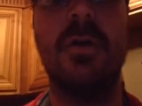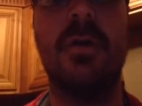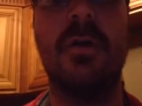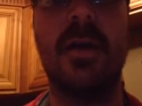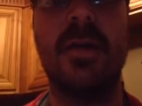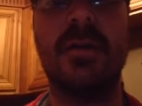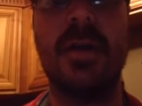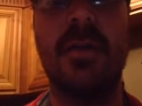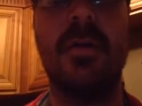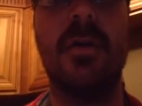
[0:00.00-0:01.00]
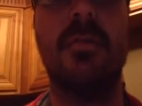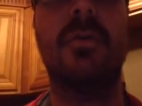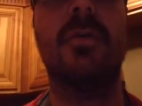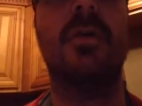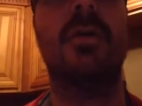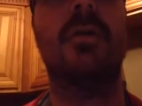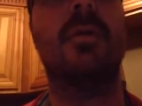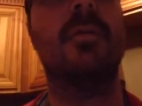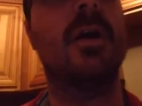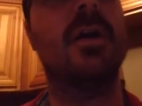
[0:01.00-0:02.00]
On that same number, um,
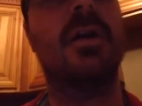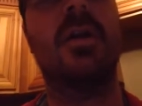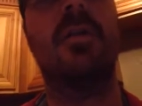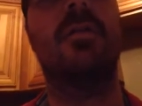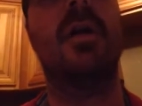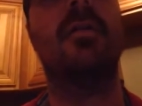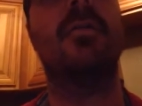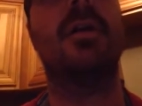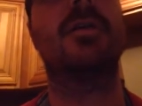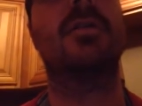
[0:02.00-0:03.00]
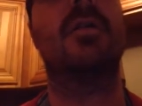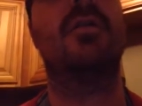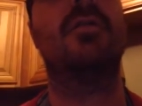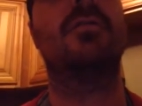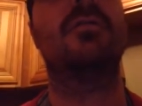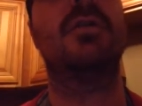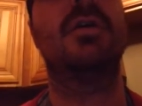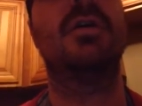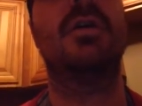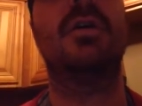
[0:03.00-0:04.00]
I'm not going to go through everybody's calls.
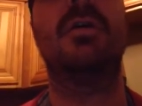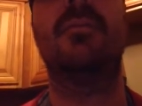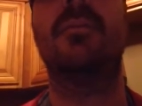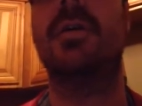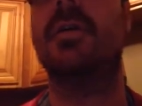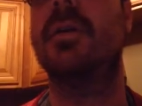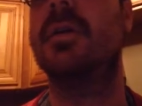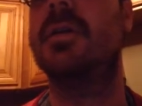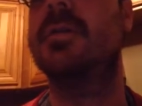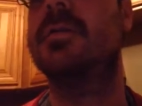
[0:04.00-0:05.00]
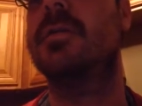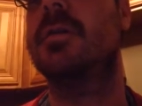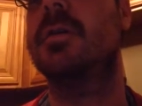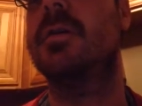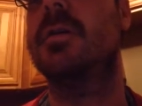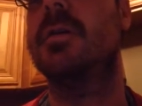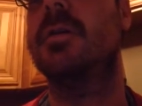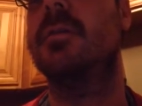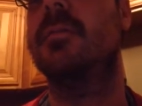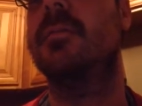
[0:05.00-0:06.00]
Um, there is, uh,
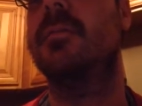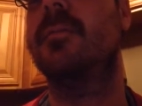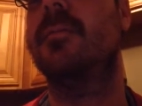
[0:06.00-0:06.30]
um,